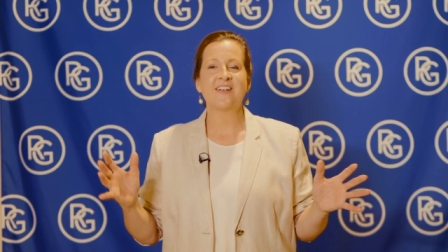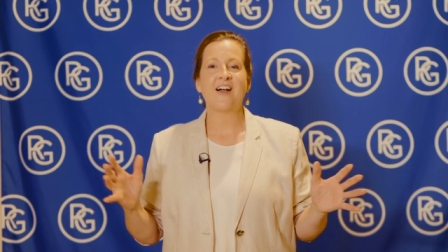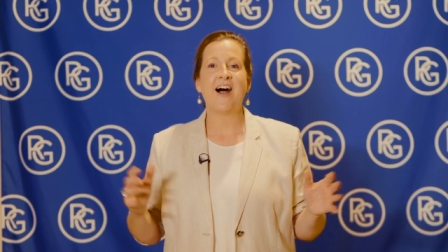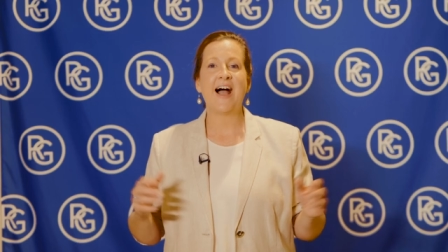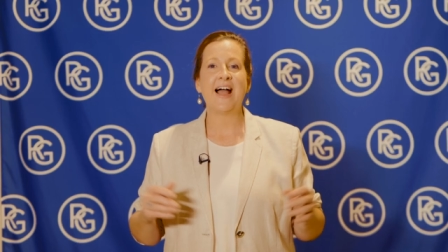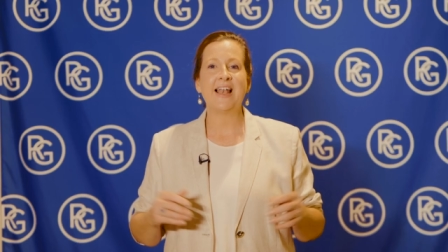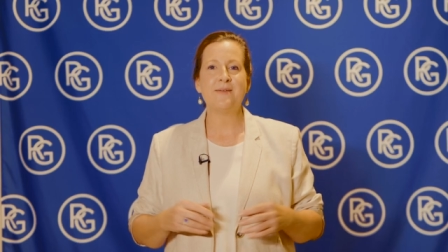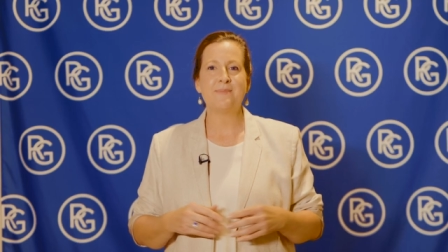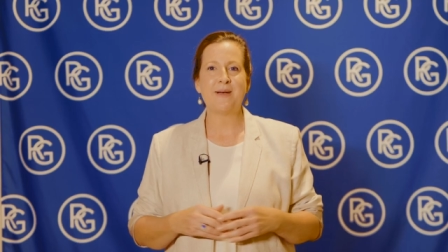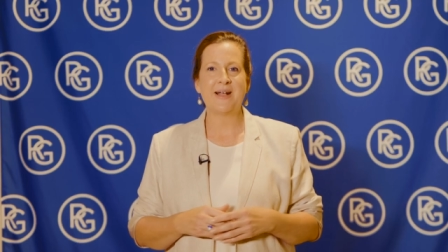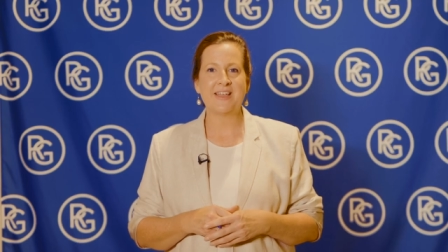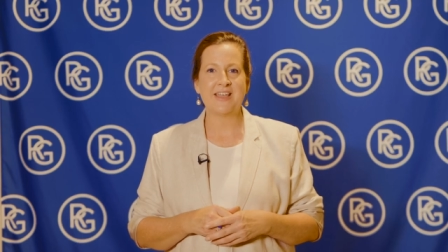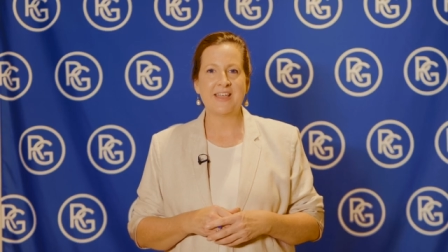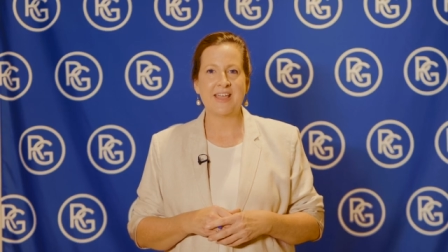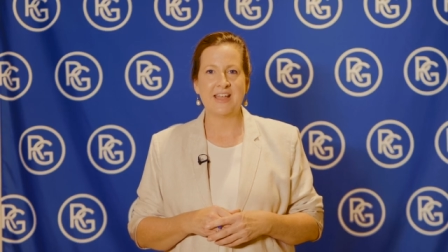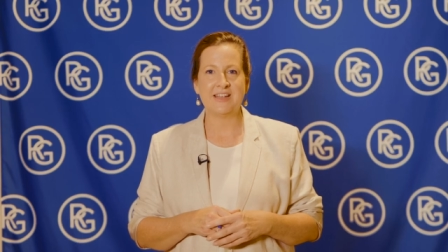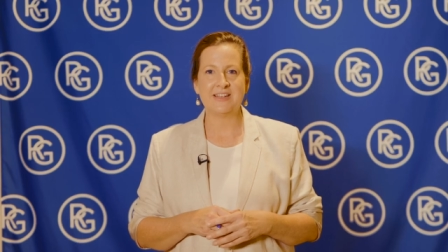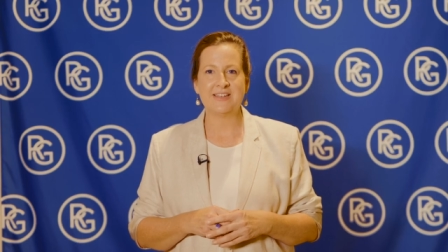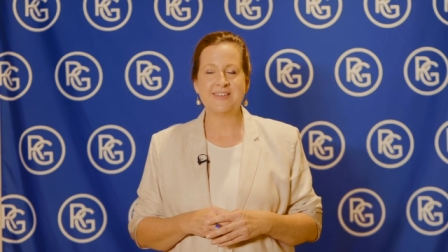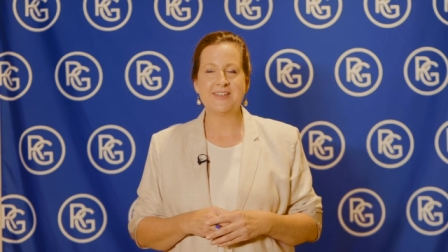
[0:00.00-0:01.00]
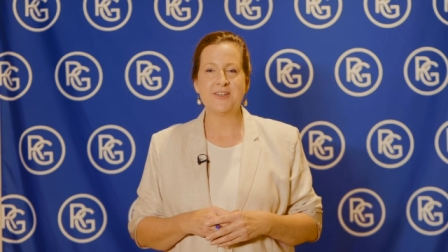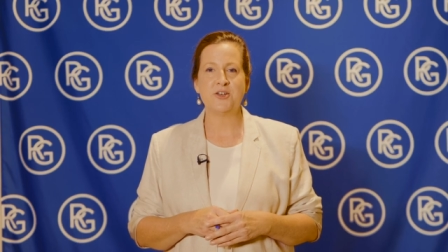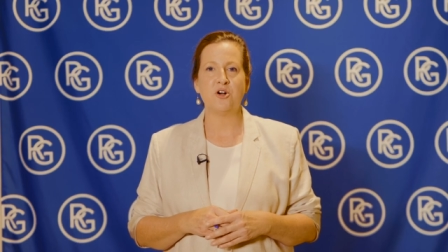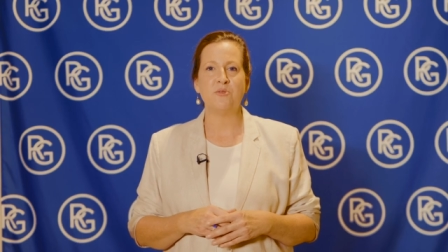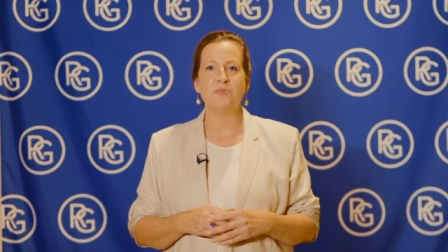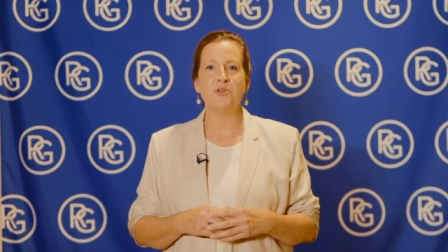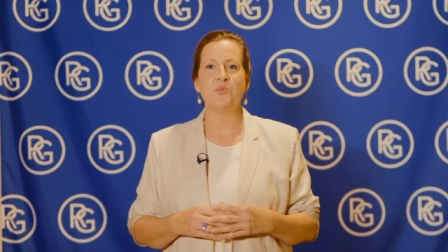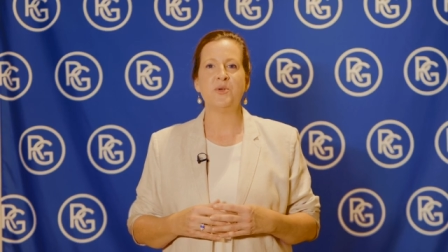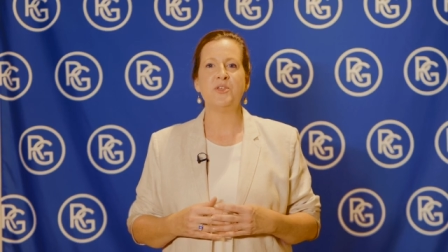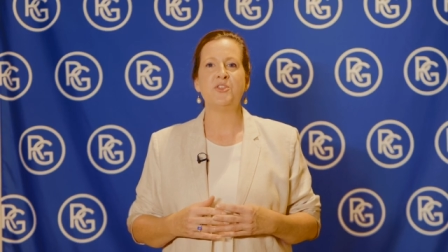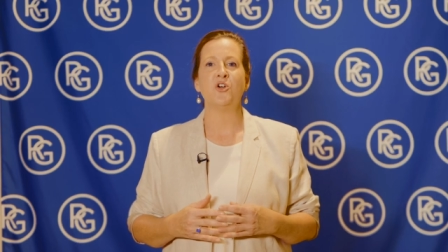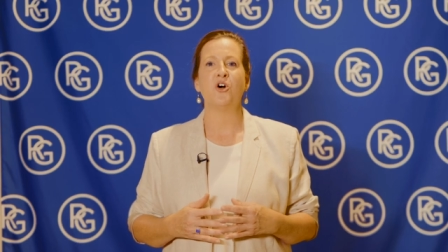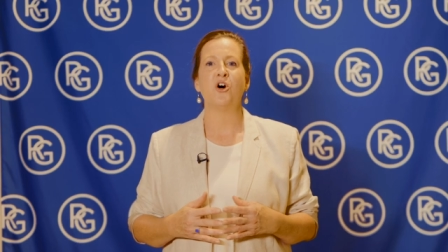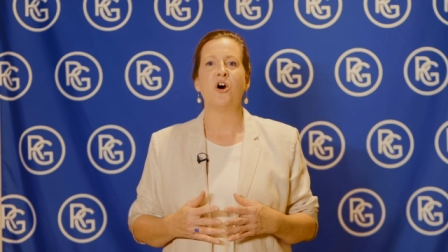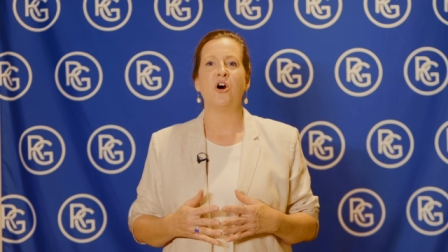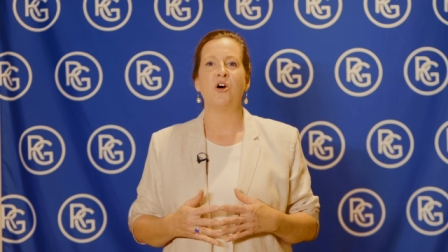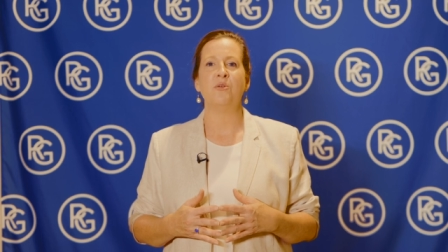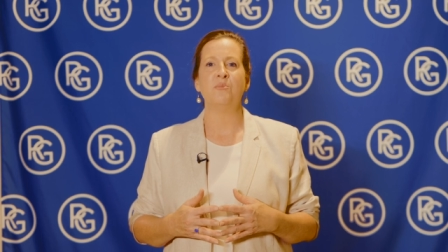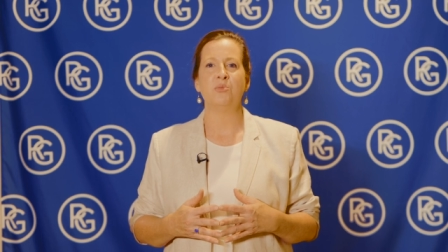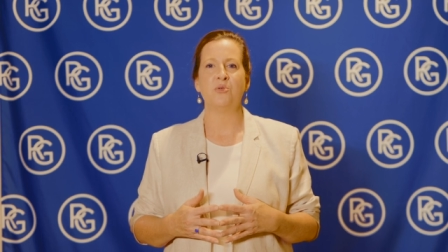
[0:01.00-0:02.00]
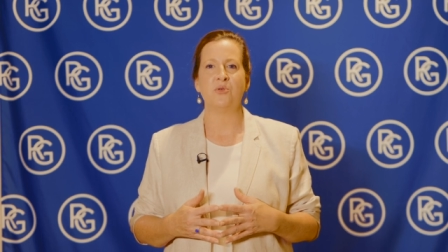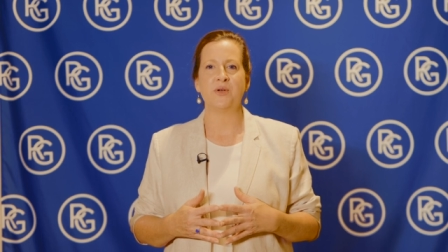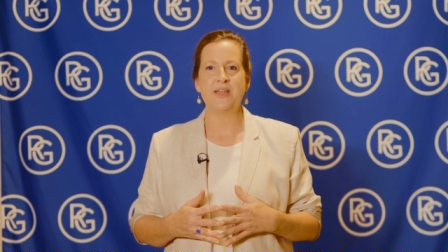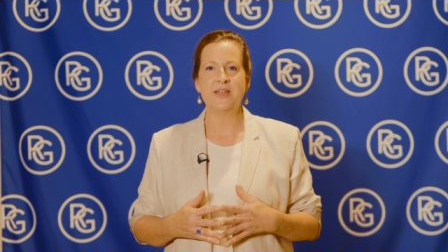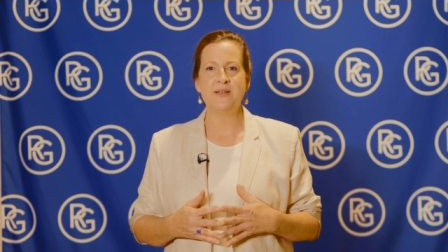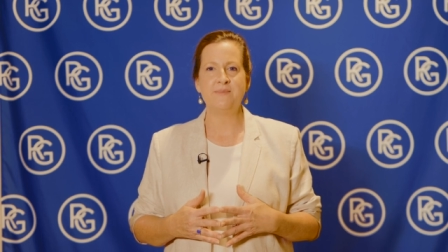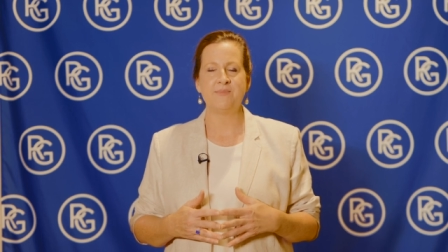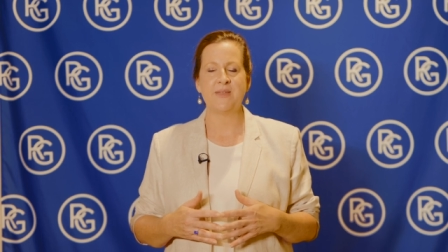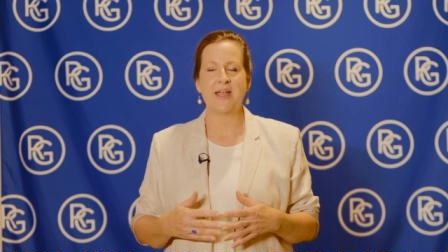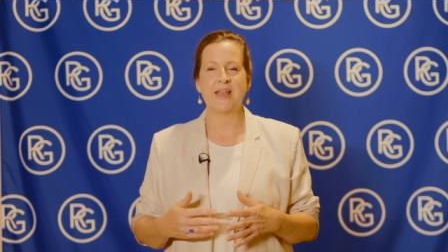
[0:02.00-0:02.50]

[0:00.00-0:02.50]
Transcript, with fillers: Kylie back again to help you with your onboarding